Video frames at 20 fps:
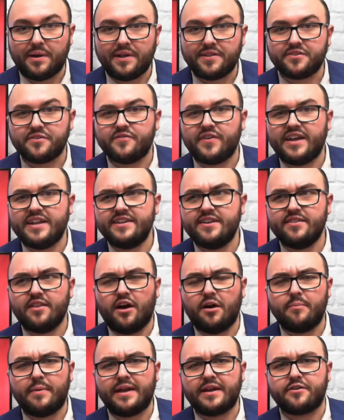Pennsylvania
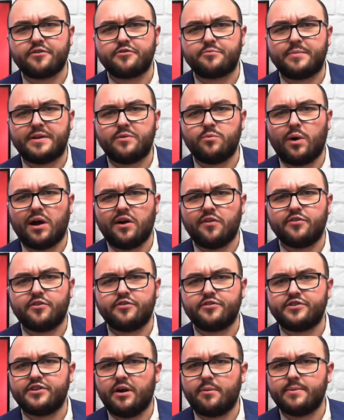lawmakers, meanwhile,
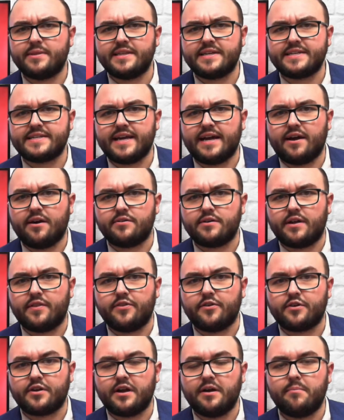they're doubling down on
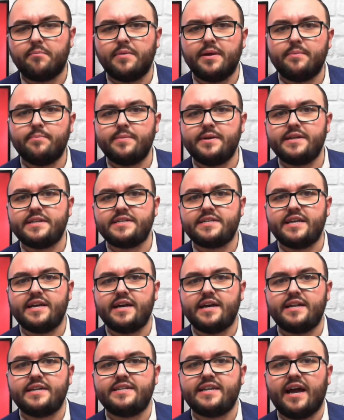their commitment
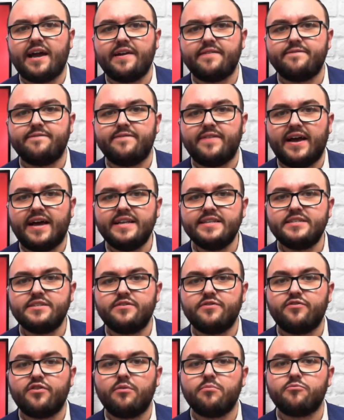to
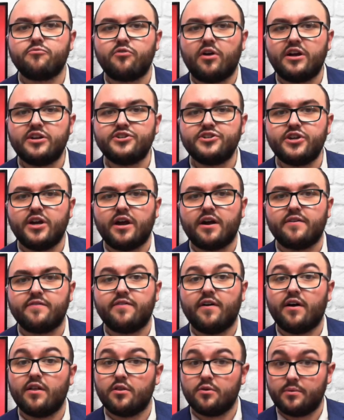divest from Russia
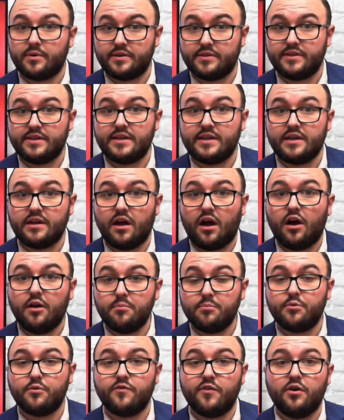following the
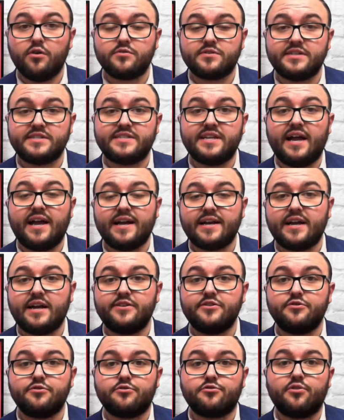unprovoked attack
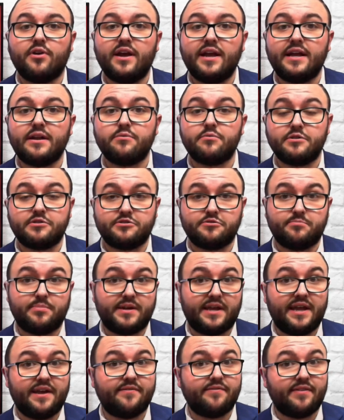on Ukraine, which
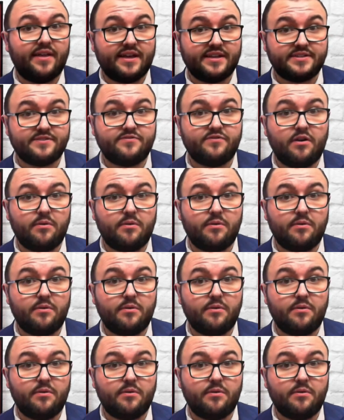began last